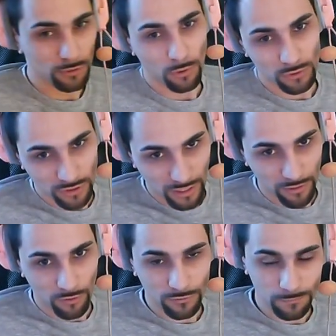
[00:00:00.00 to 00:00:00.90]
about
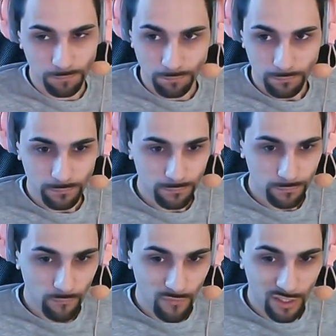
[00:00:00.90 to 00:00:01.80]
slide off,
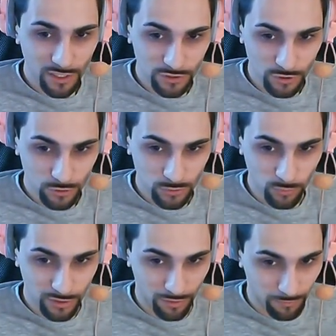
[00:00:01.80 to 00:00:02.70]
here's also one